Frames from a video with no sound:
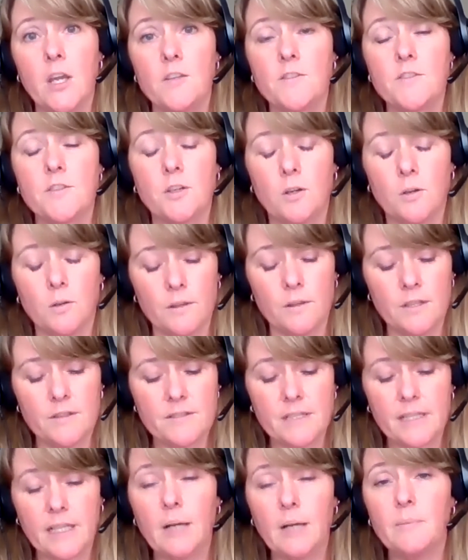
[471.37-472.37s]
So
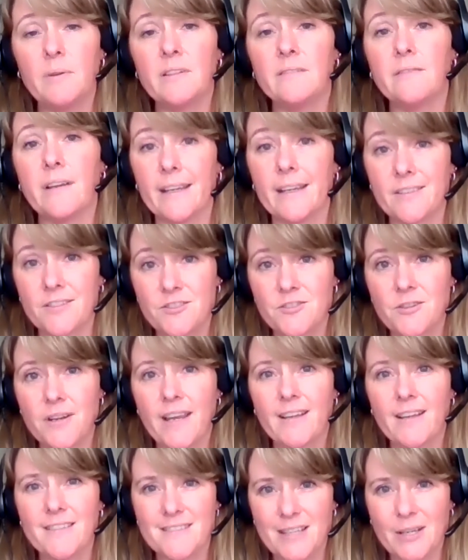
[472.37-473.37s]
there's a couple of
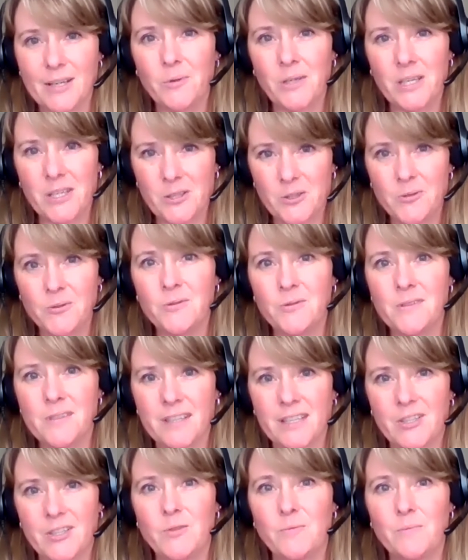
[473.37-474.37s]
extracts that we use,
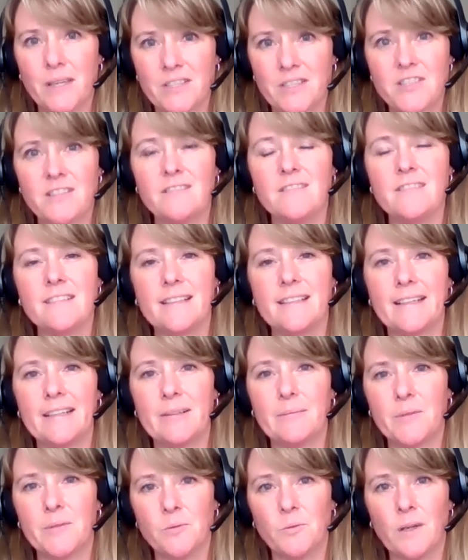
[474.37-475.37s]
like you mentioned.
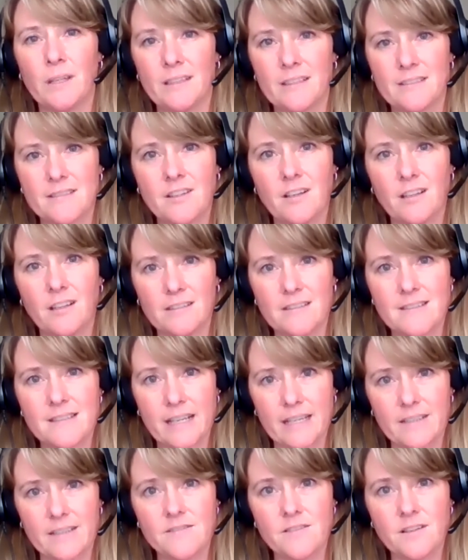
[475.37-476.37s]
There's one that's called a
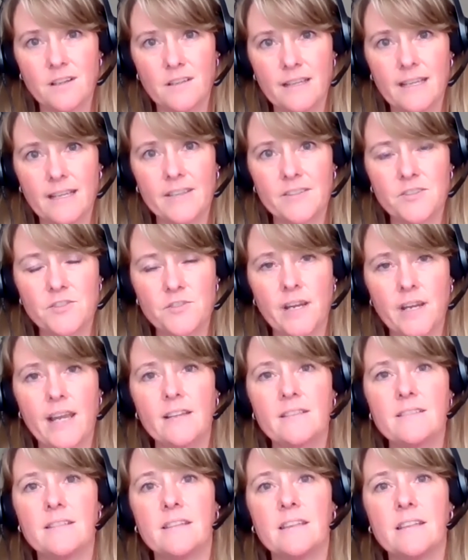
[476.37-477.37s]
cytosol
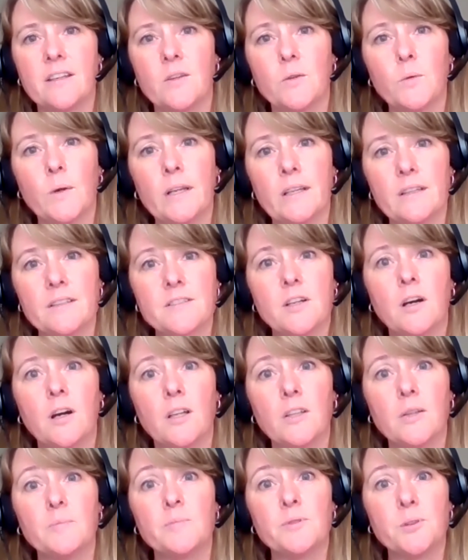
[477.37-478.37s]
extract, and the other one is
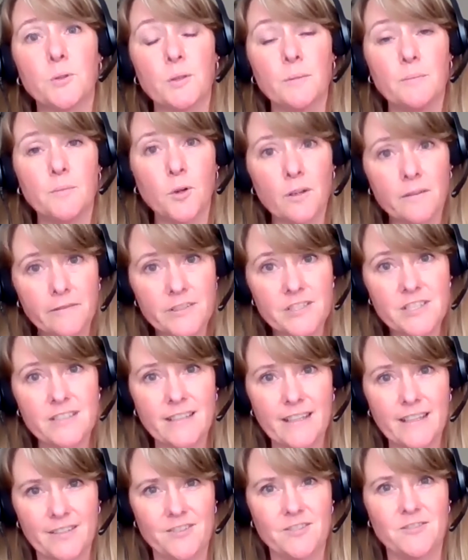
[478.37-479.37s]
called a
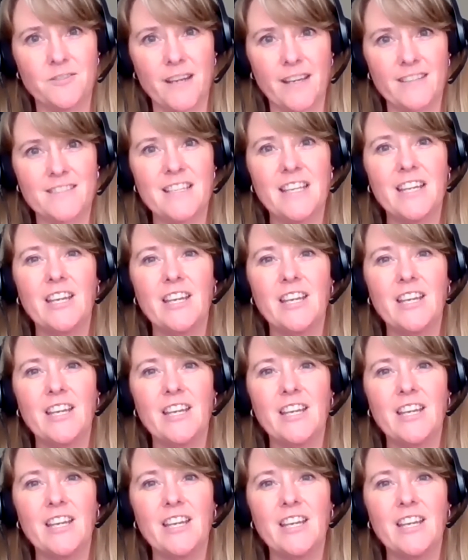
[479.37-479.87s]
protomorphogen extract.